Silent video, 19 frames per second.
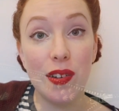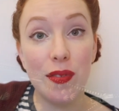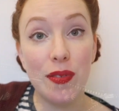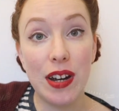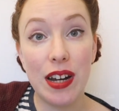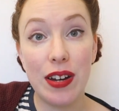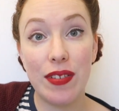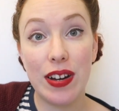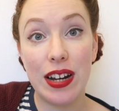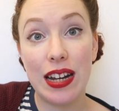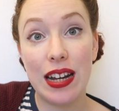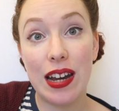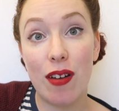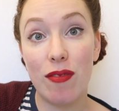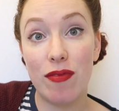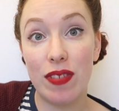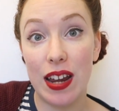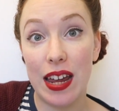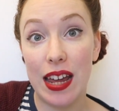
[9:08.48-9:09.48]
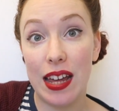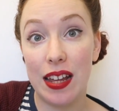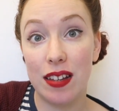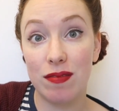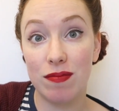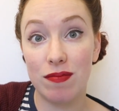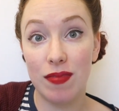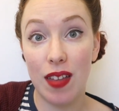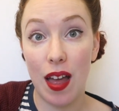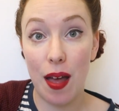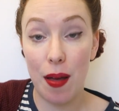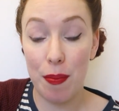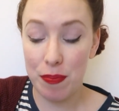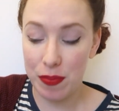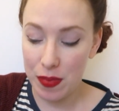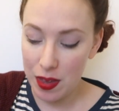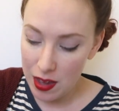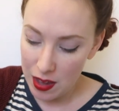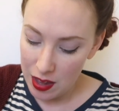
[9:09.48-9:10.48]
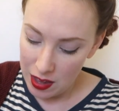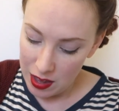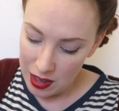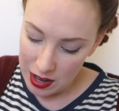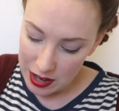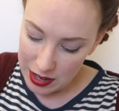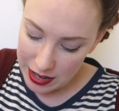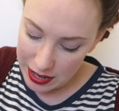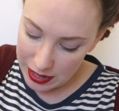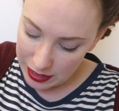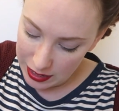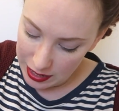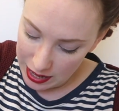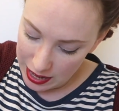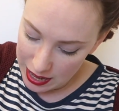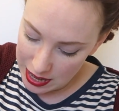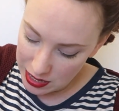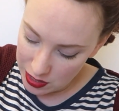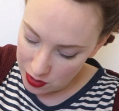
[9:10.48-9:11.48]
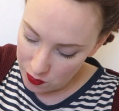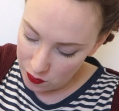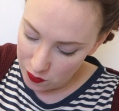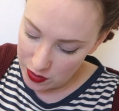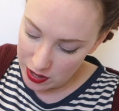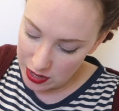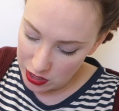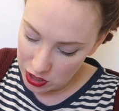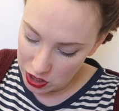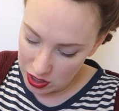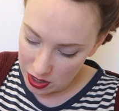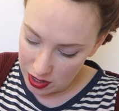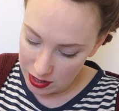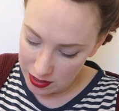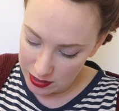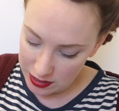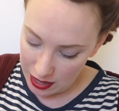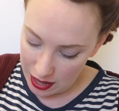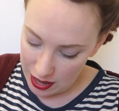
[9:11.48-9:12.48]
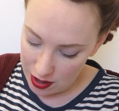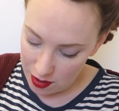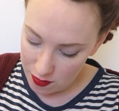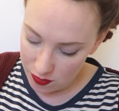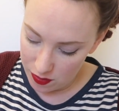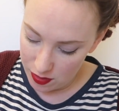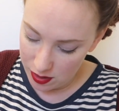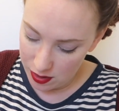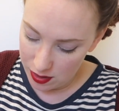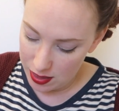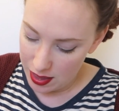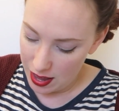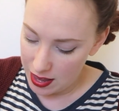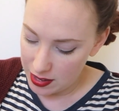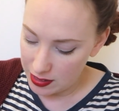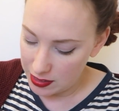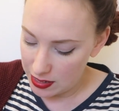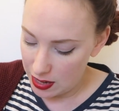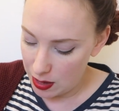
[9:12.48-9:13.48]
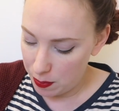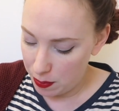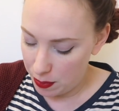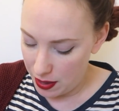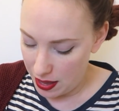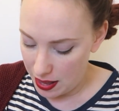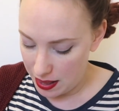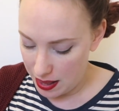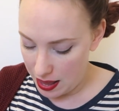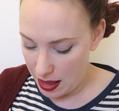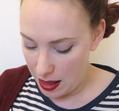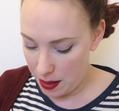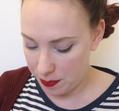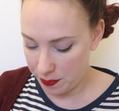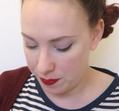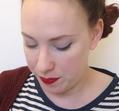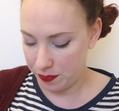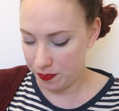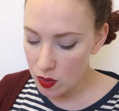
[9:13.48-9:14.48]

a really, really lovely little hidden feature to have that zip in there.